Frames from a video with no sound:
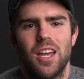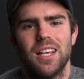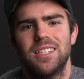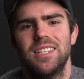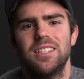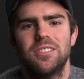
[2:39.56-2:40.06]

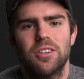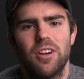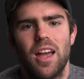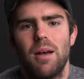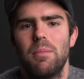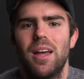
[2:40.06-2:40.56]
as
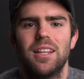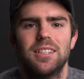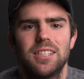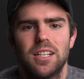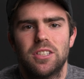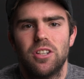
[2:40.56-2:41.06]
Instagram and
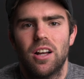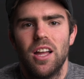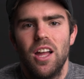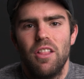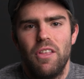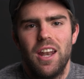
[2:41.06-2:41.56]
TikTok,
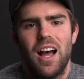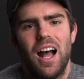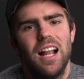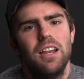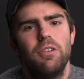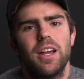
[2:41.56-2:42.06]
then I
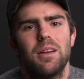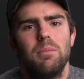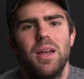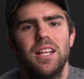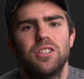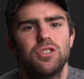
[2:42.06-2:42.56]
highly
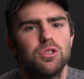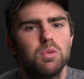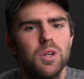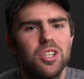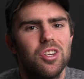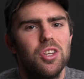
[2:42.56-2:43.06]
recommend
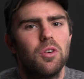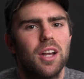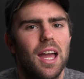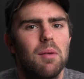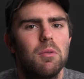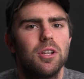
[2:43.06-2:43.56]
switching your
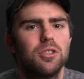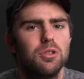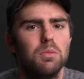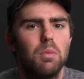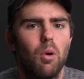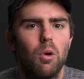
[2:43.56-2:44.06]
camera
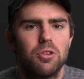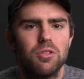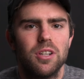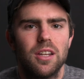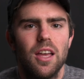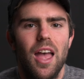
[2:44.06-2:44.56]
to
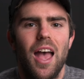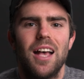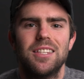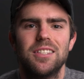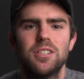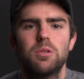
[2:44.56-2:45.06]
portrait,
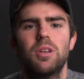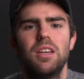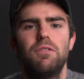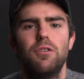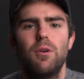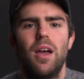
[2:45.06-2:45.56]
as this will
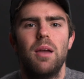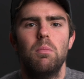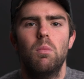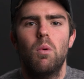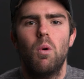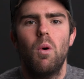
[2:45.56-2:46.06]
give you a
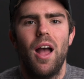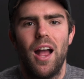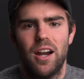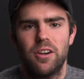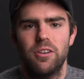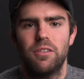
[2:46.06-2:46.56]
more
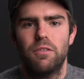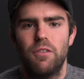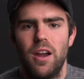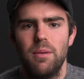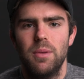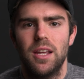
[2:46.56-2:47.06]
accurate
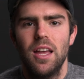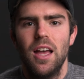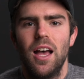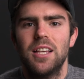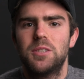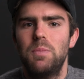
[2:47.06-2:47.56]
framing.
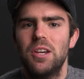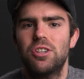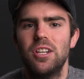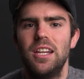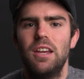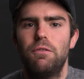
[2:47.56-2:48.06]

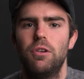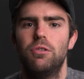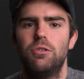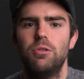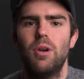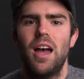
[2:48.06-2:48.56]
Especially if you
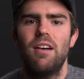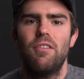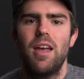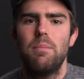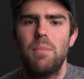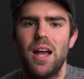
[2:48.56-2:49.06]
do have
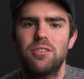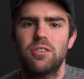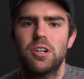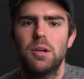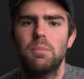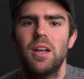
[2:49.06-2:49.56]
a
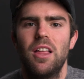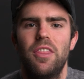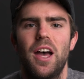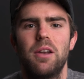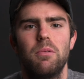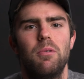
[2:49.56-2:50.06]
battery grip,
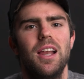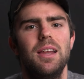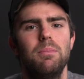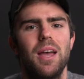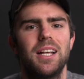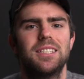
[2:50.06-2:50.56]
that
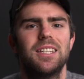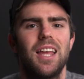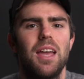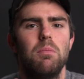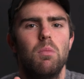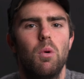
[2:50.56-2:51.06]
really makes it
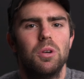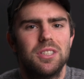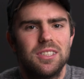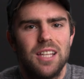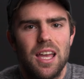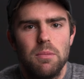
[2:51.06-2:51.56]
a more
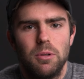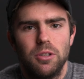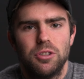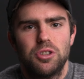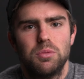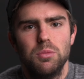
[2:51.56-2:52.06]

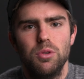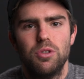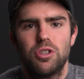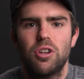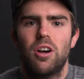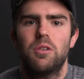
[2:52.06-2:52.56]
stable, smooth
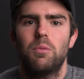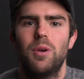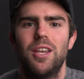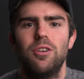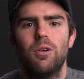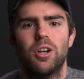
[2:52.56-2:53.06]
shot
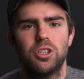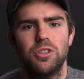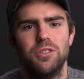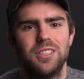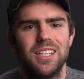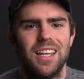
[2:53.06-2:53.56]
when you are
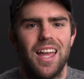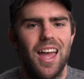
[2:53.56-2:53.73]
shooting